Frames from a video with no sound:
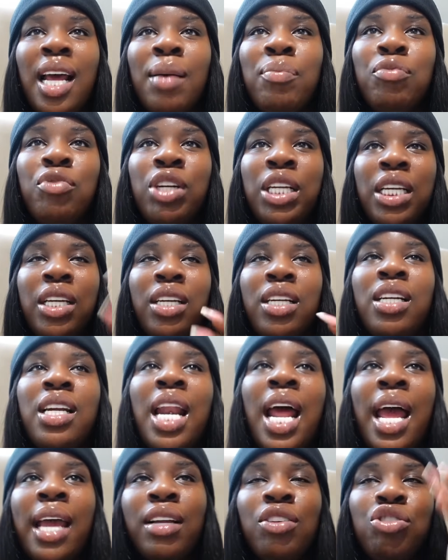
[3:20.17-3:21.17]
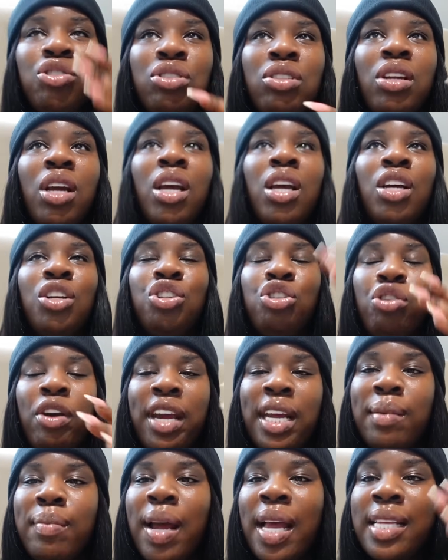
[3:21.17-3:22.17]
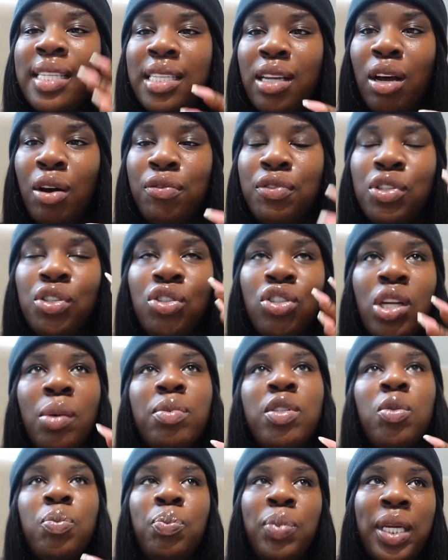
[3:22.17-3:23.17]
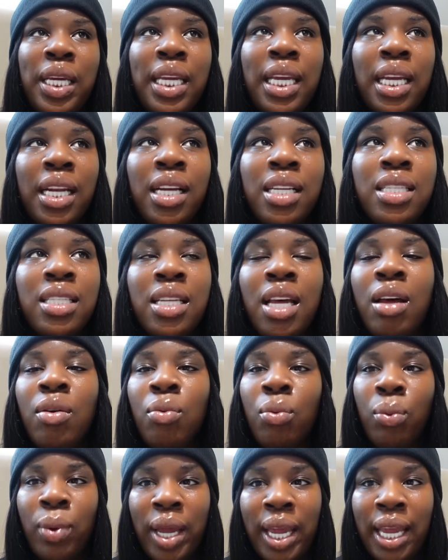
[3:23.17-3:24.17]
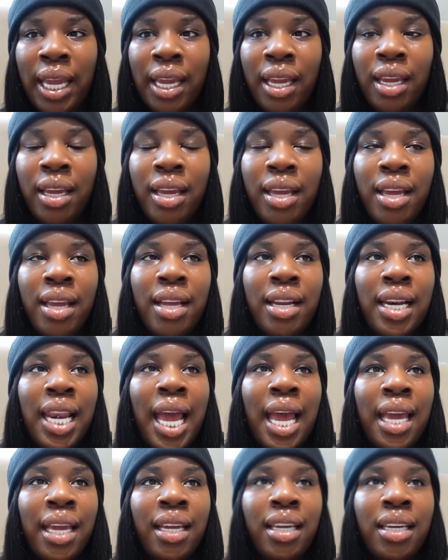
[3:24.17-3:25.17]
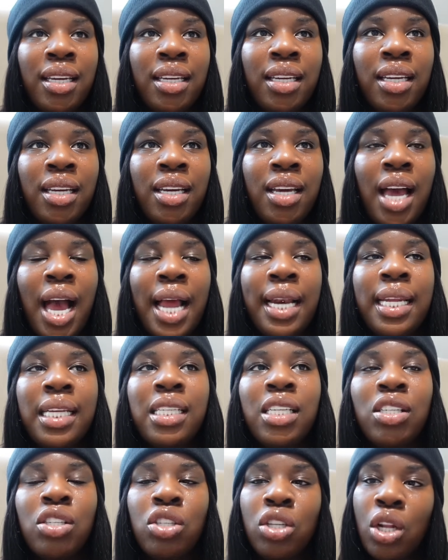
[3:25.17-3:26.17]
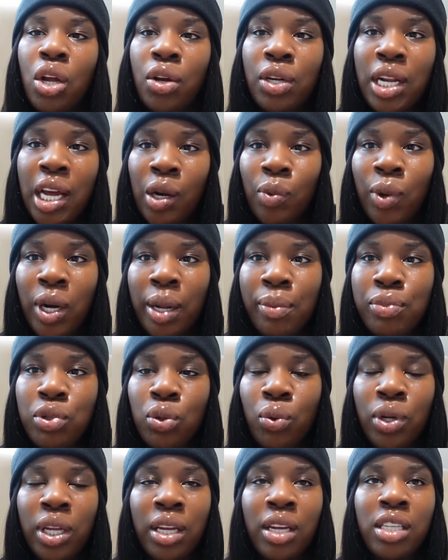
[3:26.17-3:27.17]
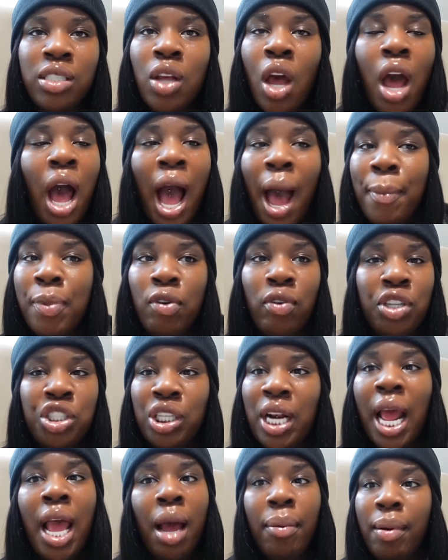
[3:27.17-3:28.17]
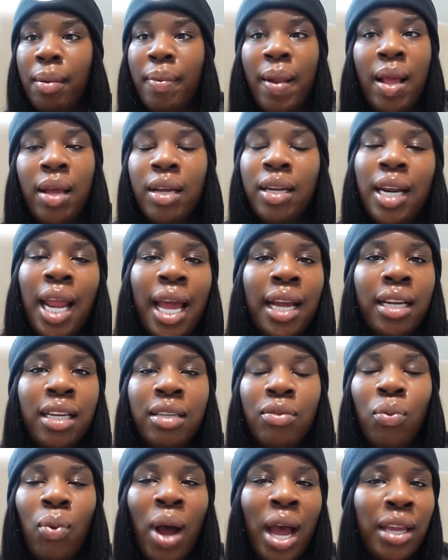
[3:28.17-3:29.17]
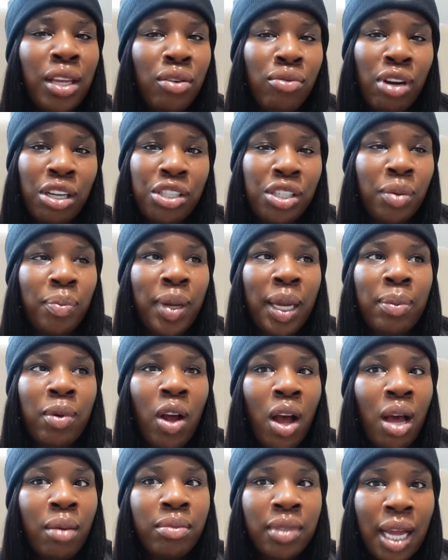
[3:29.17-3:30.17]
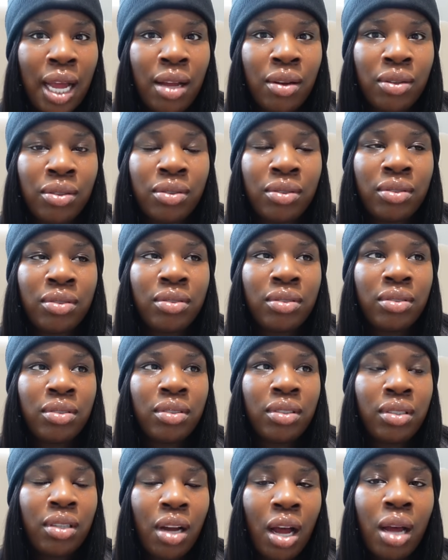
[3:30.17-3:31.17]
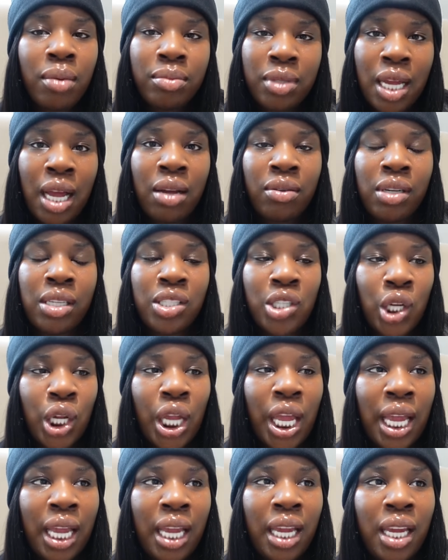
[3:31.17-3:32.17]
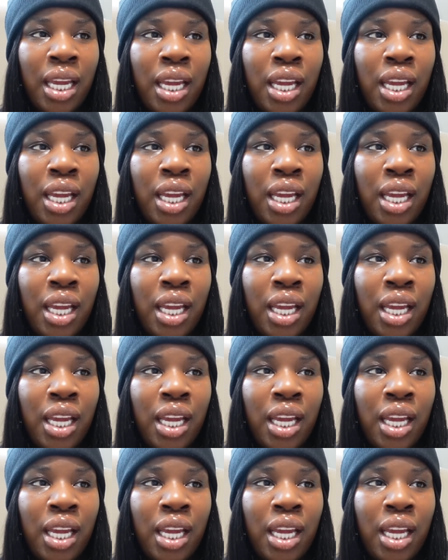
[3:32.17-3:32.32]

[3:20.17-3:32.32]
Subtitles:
really gonna like train myself to stop speaking a certain way. Like, I need to slow down when I'm talking because I'll be rushing, like, blah, blah. Like, why are you rushing, babe? Calm down, it's okay.